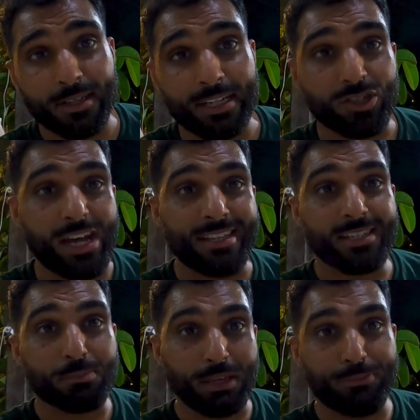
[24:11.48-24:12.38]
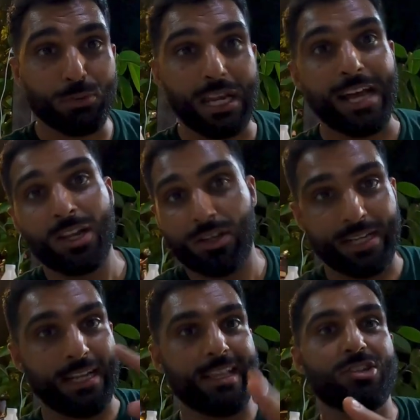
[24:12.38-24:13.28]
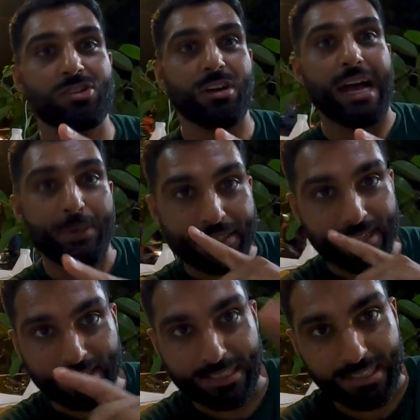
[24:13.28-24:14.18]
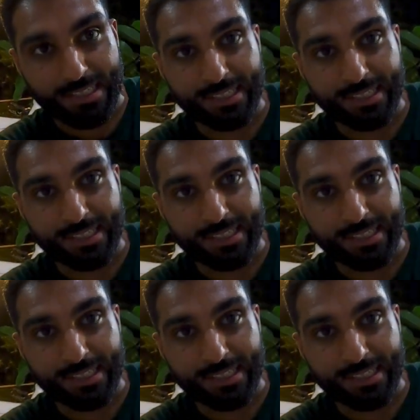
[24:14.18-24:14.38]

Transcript: we're gonna try this beef bulalo and I'll let you know how it tastes.